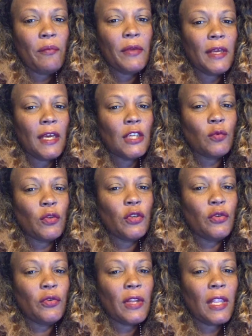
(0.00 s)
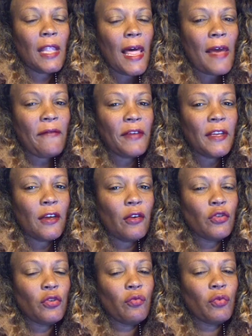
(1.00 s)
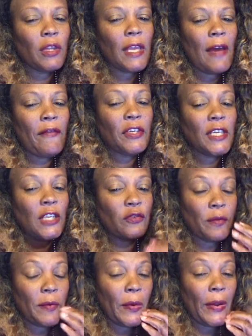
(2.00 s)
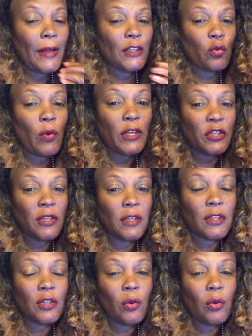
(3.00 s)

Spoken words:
because when you do the live videos, you really have a chance for people to ask questions.